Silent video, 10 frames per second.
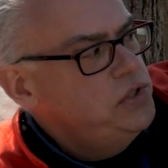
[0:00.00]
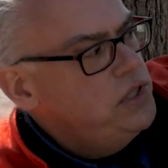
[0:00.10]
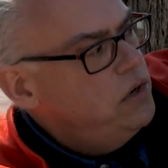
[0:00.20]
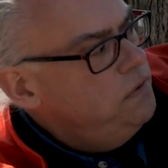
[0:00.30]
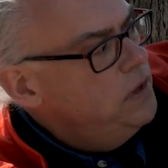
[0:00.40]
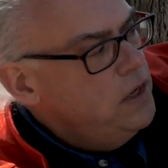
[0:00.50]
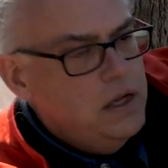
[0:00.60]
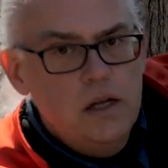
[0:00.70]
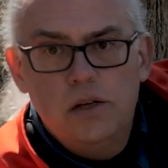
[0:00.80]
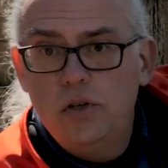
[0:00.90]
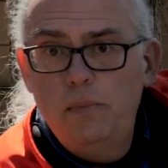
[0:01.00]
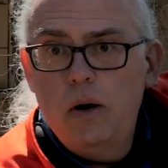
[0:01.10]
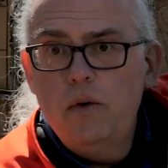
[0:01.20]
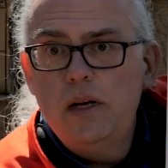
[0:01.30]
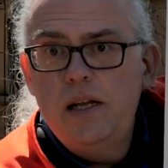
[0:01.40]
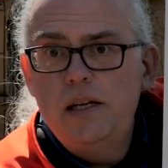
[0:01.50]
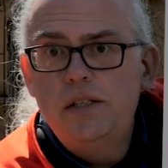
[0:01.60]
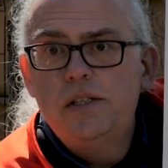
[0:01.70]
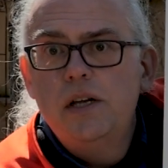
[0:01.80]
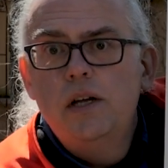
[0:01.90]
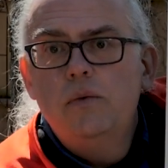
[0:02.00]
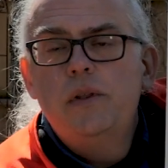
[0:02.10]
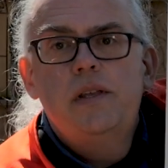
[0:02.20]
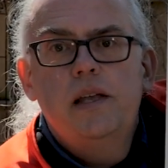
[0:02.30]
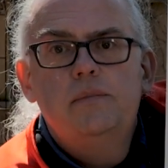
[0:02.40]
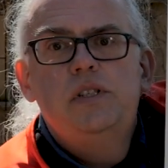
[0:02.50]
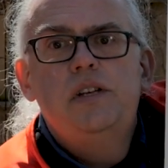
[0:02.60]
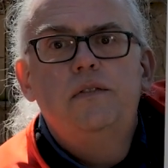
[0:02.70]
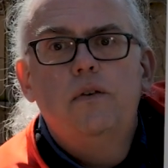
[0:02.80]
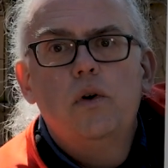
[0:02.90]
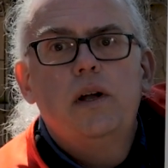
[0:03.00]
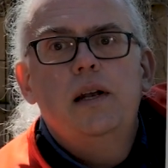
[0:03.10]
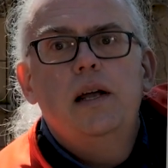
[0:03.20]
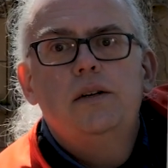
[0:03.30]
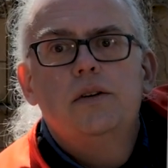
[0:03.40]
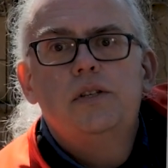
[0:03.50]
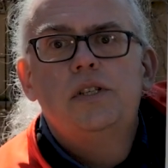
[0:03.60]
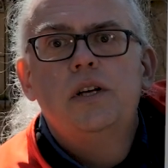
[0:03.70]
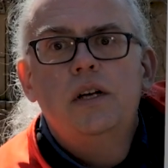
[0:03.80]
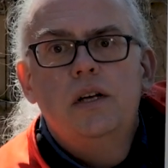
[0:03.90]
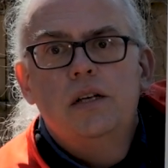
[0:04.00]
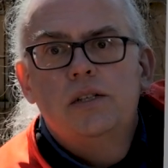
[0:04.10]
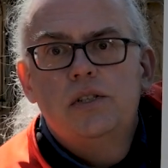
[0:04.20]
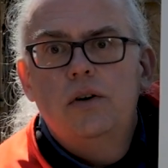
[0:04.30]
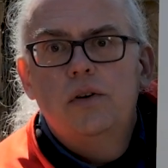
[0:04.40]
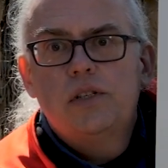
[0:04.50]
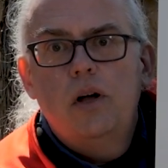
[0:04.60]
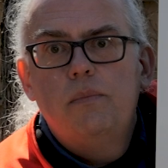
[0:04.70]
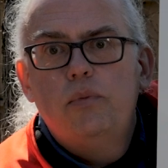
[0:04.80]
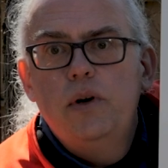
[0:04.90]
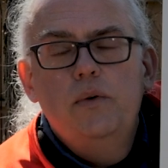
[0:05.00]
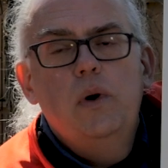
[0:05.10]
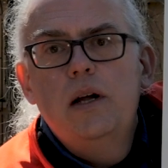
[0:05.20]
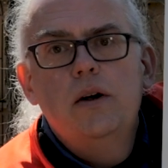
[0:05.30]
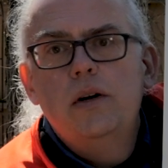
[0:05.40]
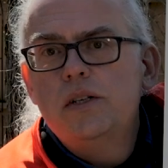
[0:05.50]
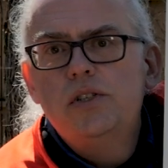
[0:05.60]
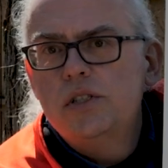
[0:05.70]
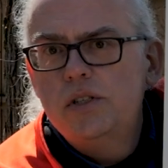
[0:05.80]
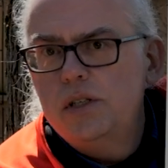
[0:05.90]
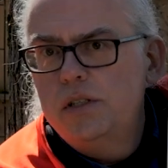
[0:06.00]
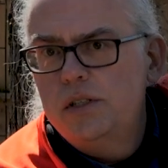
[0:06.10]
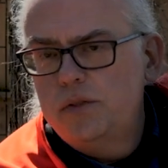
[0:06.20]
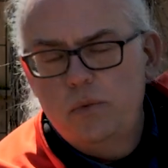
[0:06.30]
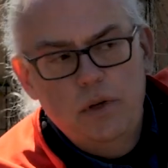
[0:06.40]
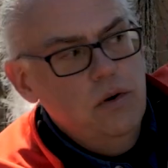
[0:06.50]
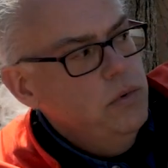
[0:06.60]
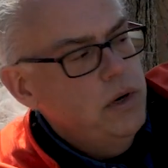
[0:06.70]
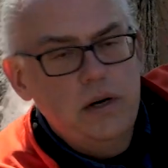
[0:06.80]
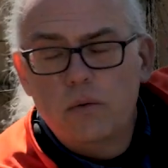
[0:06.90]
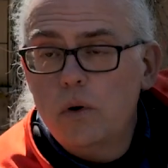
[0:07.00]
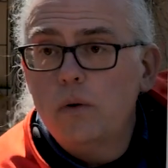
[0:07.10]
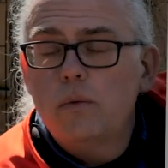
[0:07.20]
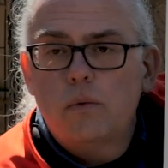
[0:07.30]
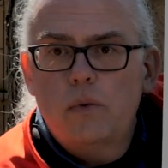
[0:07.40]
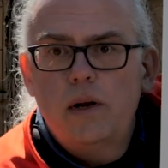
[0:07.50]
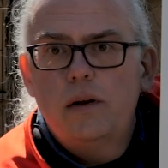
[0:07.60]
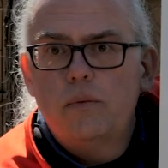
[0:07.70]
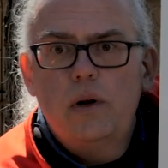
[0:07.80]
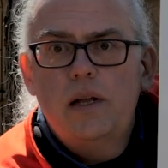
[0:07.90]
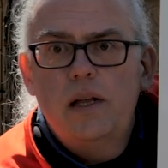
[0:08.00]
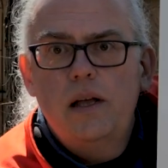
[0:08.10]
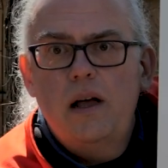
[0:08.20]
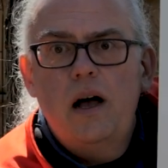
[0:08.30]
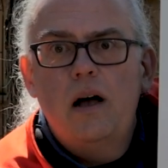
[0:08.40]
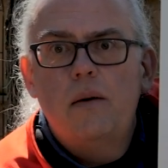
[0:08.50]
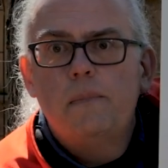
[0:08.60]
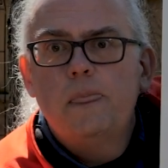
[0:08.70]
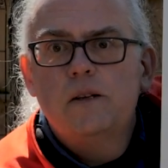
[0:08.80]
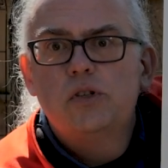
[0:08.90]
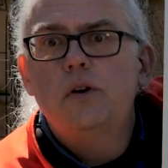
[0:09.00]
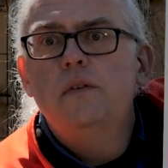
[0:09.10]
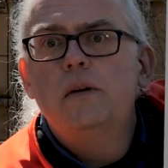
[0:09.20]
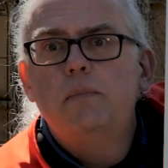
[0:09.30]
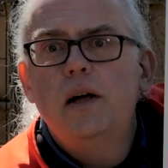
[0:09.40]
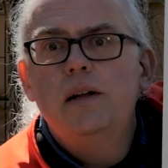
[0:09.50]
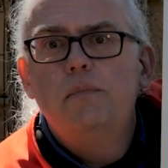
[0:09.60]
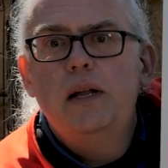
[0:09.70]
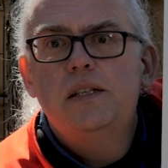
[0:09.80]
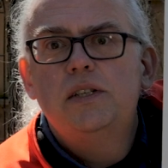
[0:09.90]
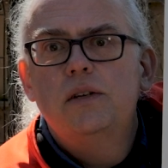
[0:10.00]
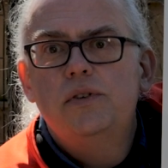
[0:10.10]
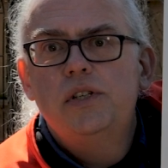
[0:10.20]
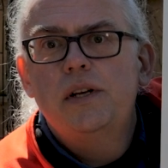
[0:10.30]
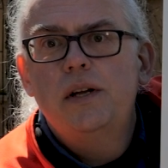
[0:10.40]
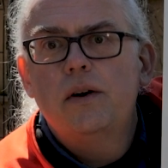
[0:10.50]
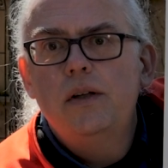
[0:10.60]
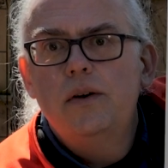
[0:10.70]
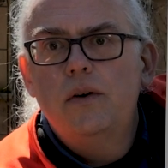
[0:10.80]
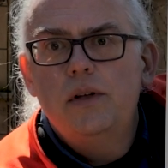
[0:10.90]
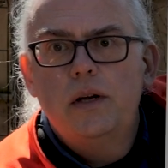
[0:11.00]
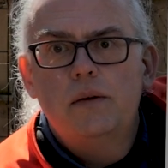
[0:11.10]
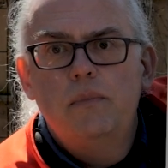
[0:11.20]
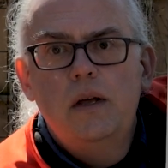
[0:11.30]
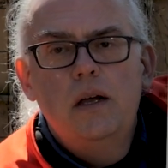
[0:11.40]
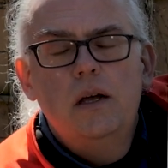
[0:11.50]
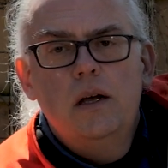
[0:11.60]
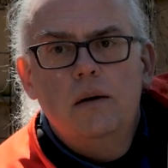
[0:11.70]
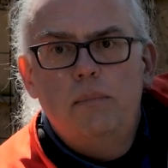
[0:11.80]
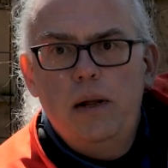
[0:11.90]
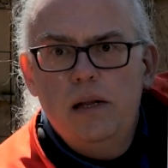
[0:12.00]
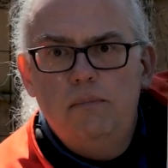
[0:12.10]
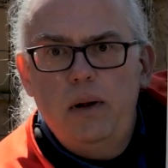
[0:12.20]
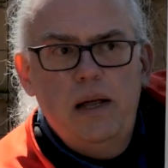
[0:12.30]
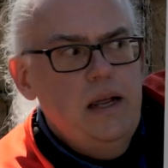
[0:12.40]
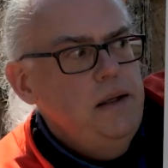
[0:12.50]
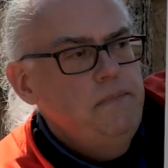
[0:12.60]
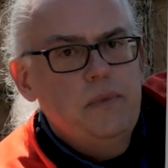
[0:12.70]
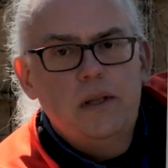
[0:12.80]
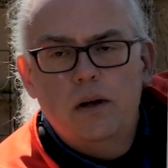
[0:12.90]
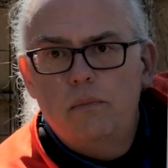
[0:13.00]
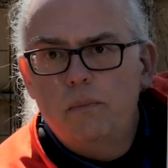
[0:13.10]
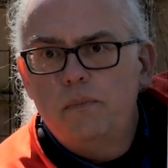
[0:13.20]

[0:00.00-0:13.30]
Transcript: yourself. Two power leads with the MC4 connectors. So it's all pre-wired. It's just, this is, you know, we're, we're right, really um, sort of in a plug and play solution here. You know, you can plug and play, you know,